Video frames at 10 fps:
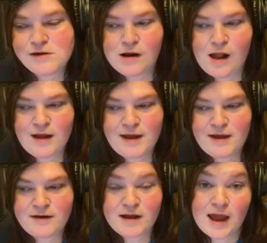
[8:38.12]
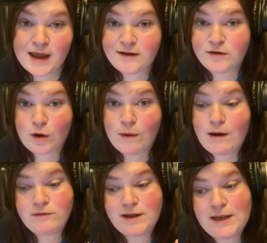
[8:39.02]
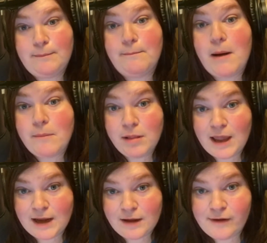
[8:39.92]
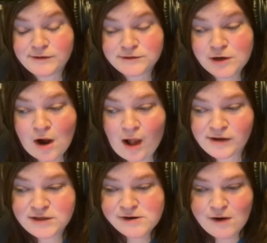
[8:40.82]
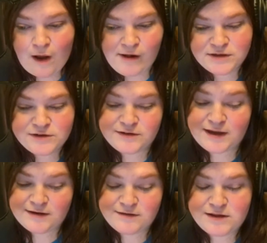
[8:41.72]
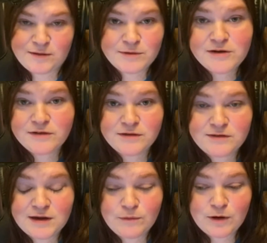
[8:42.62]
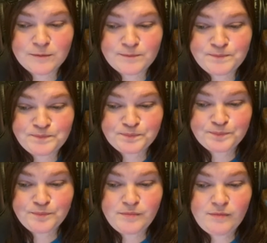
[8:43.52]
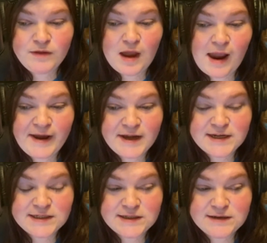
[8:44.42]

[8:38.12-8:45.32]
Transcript: And I had to go out in public to get to the emergency room, and